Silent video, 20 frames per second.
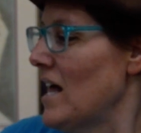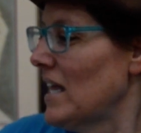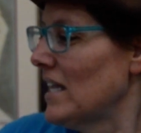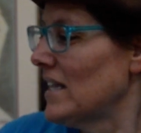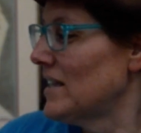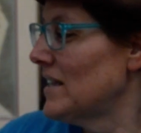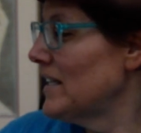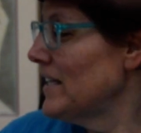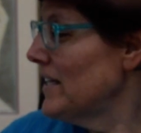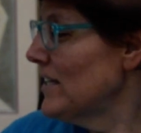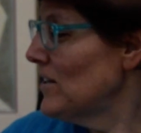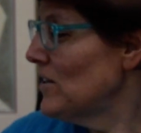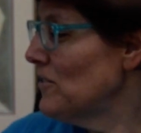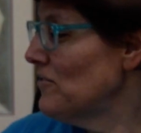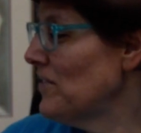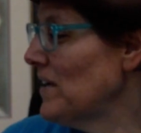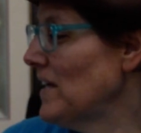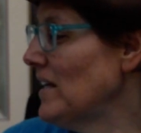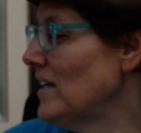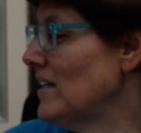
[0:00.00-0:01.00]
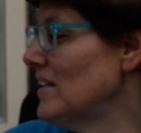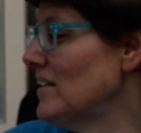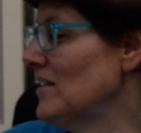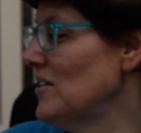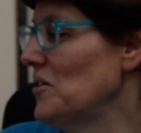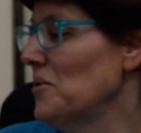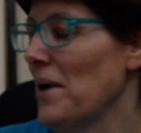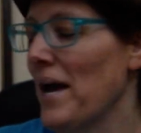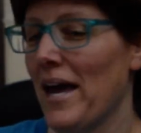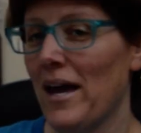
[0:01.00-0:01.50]
Littleville,
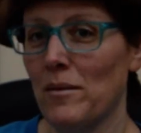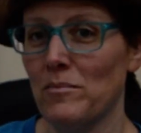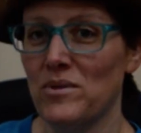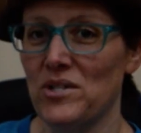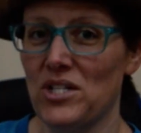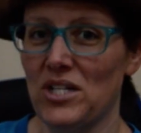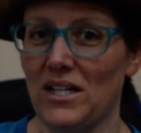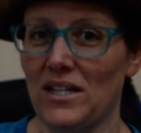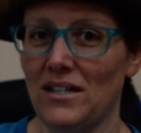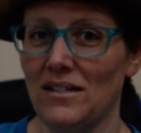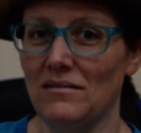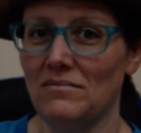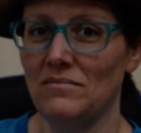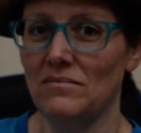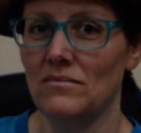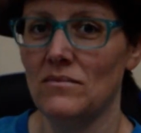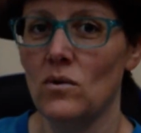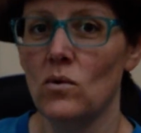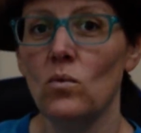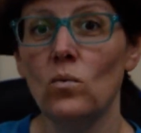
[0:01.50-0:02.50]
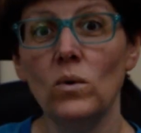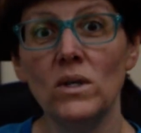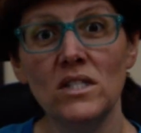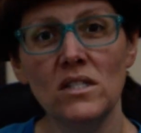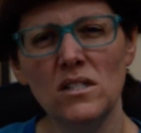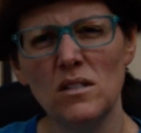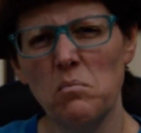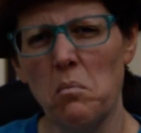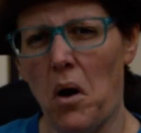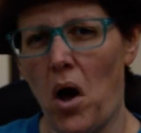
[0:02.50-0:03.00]
New Hampshire was
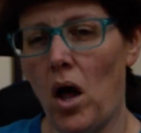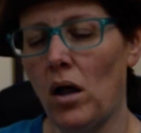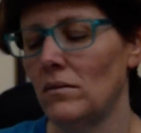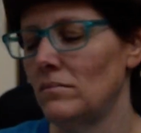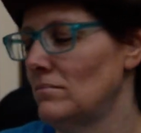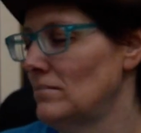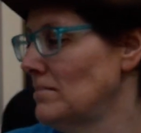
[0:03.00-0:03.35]
small.